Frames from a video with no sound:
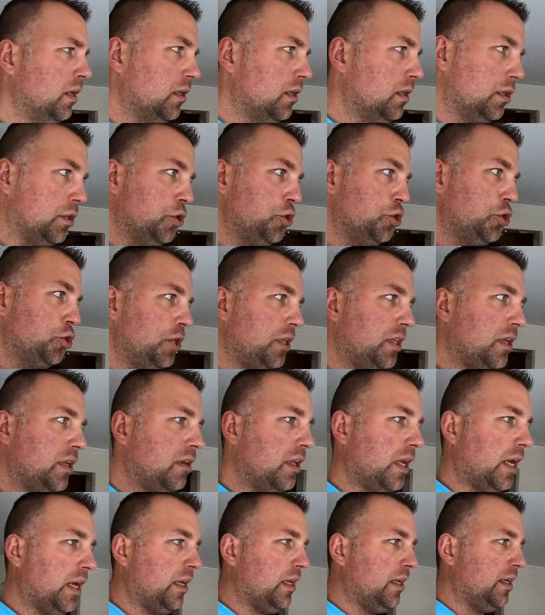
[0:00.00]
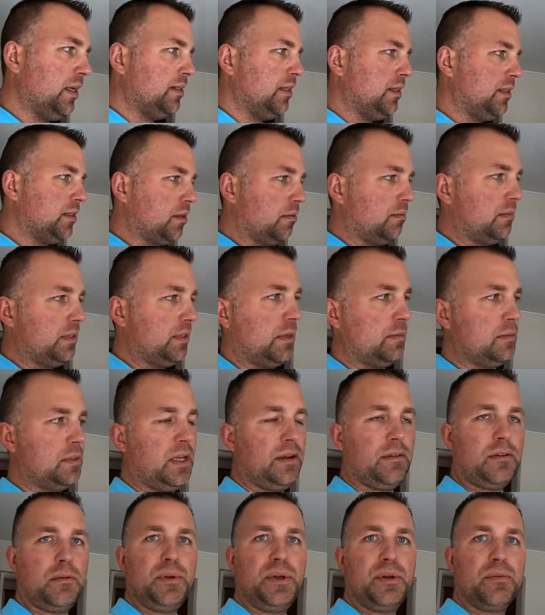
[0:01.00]
Usually they're that easy. Sometimes they
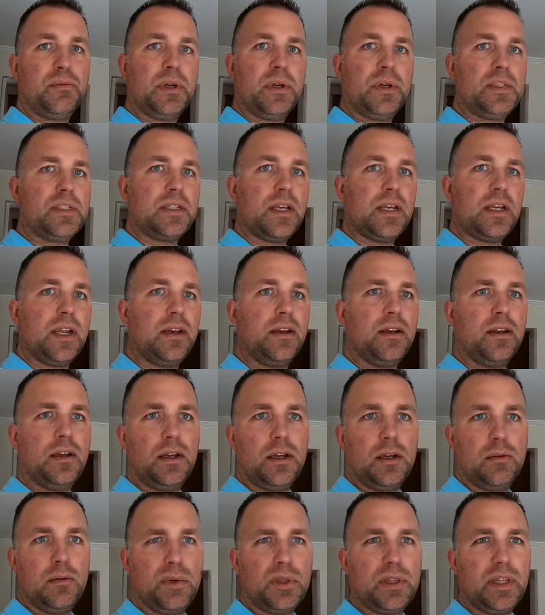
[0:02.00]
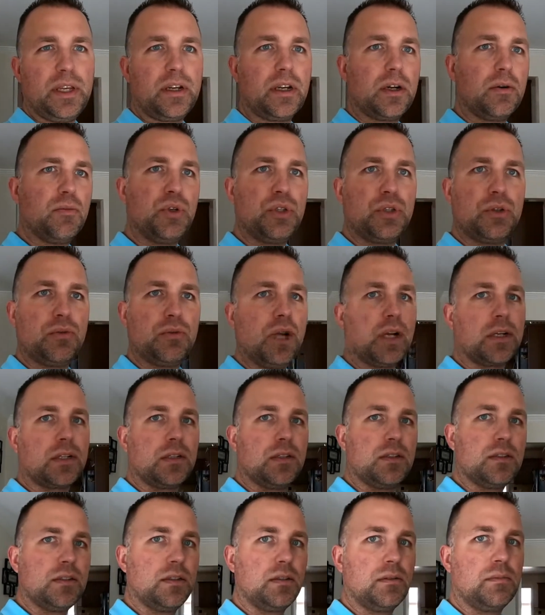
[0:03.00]
have to be reset, but they come with
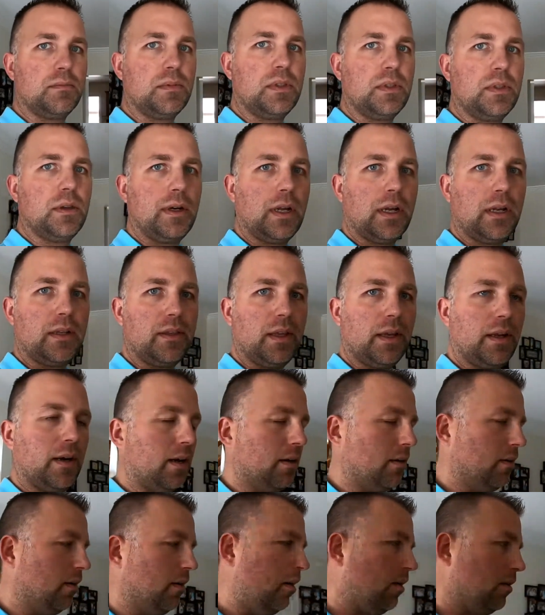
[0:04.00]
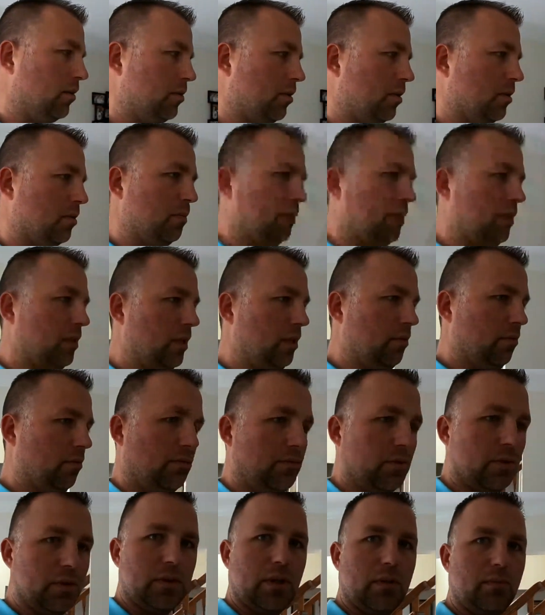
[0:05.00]
directions. They're not that hard at all, trust me, even
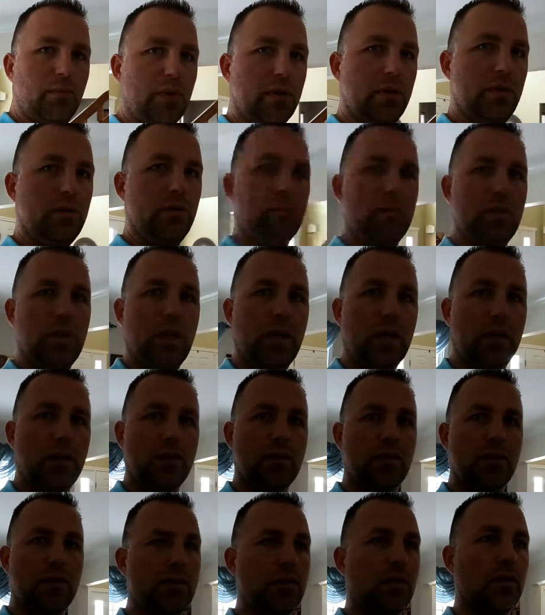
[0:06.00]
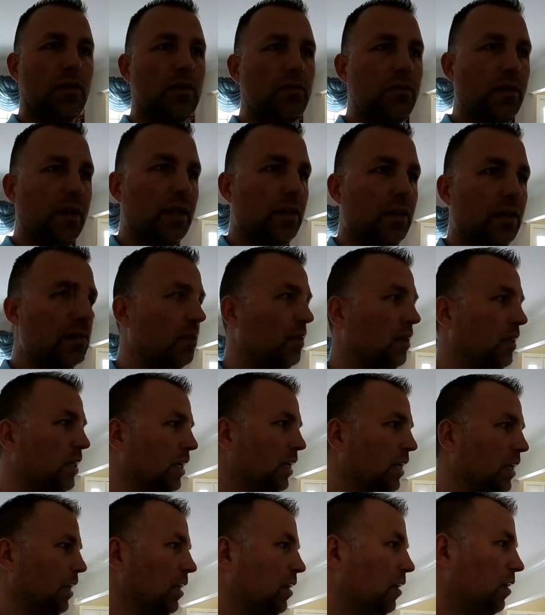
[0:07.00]
for someone who's not advanced.
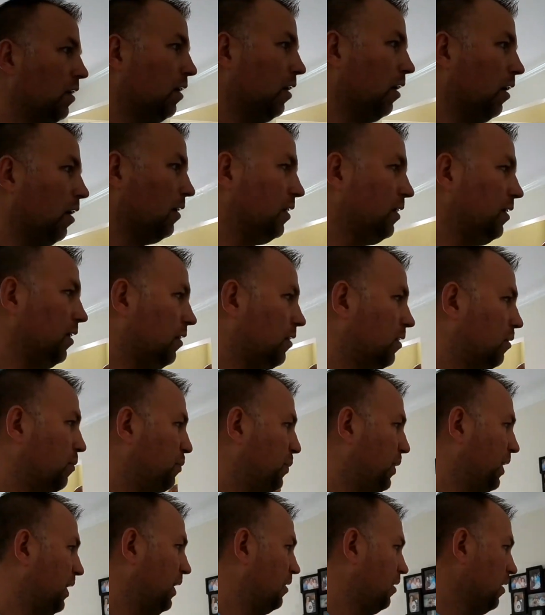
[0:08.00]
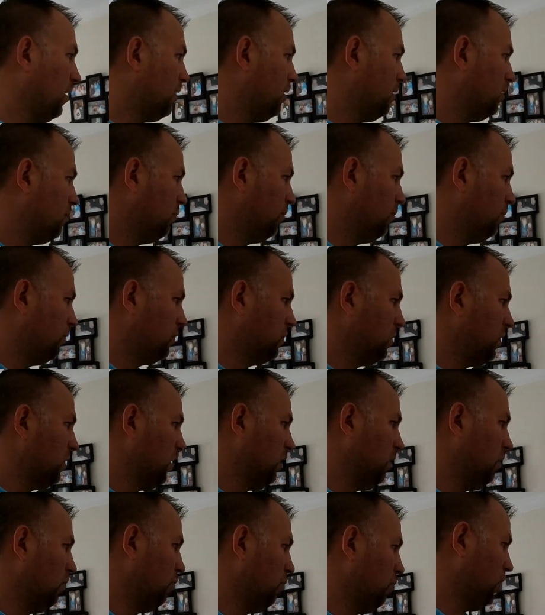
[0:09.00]
The other big item,
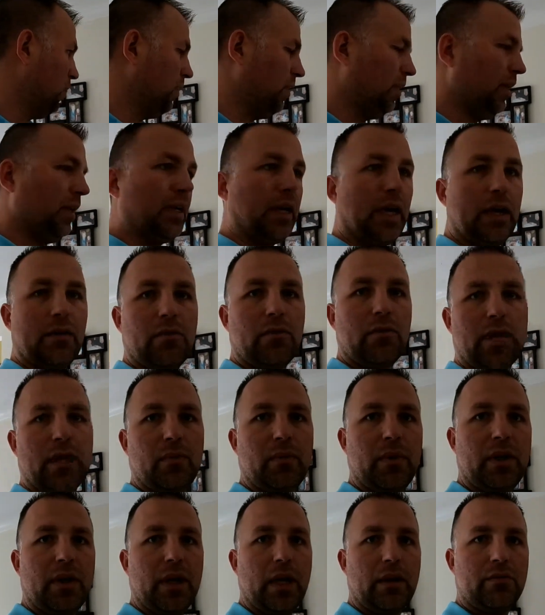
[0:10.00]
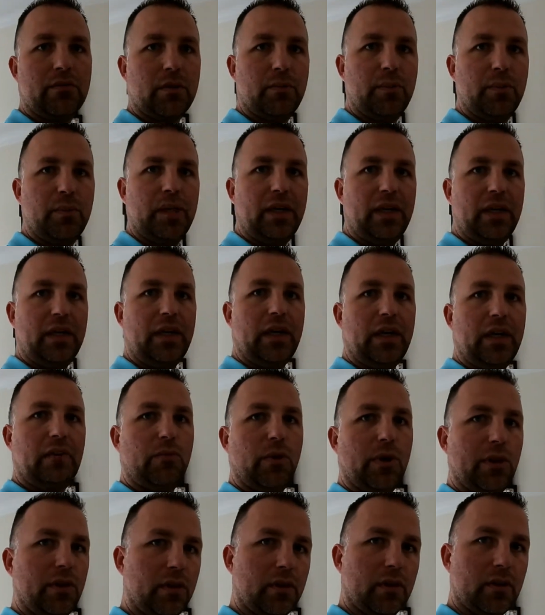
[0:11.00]
and the one thing I recommend everybody to get,
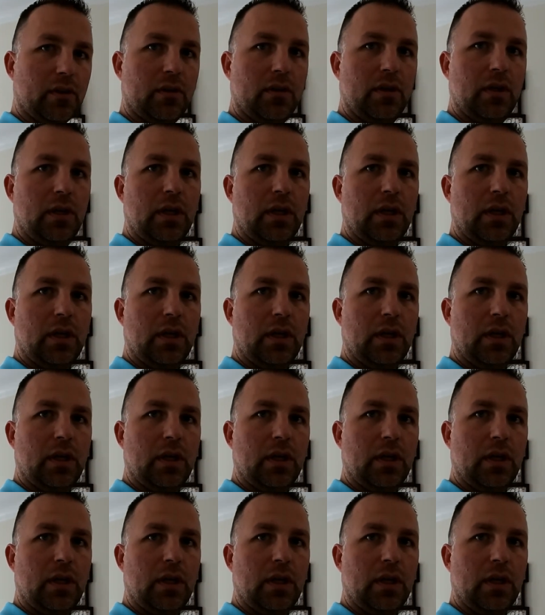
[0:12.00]
whether